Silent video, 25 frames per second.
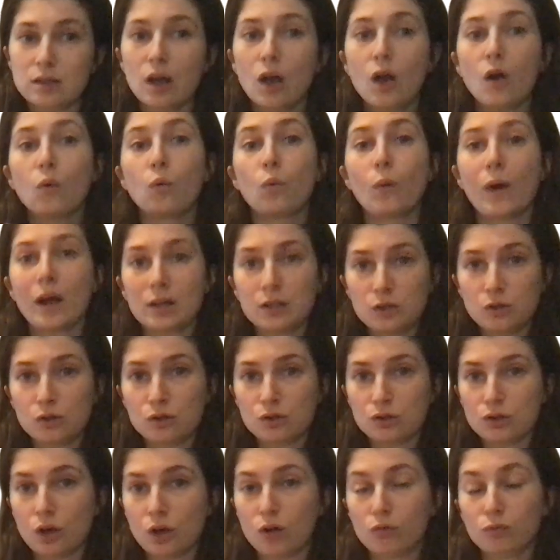When you
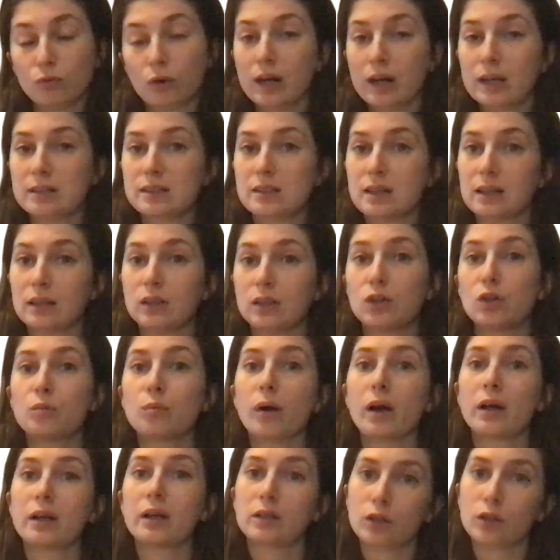start writing, you
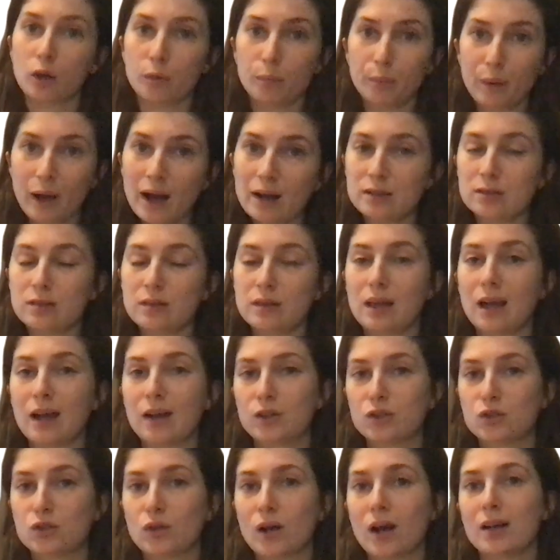might go back to the
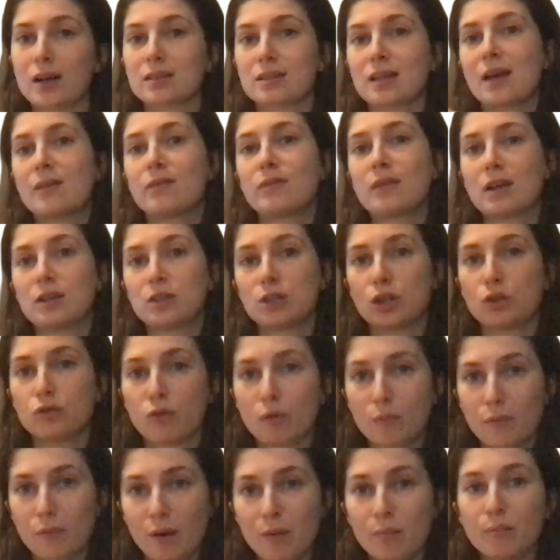extract and then you
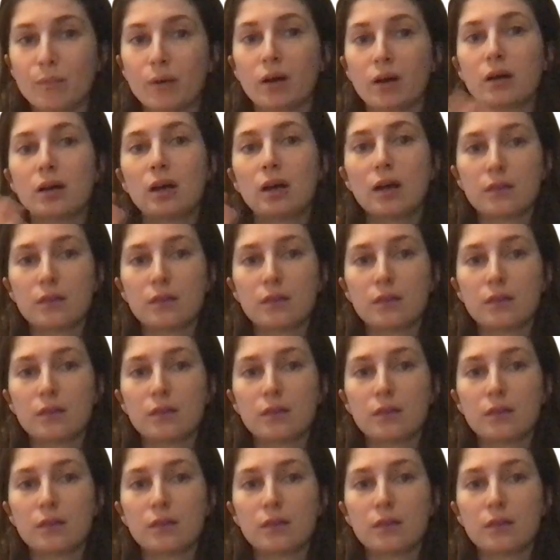remember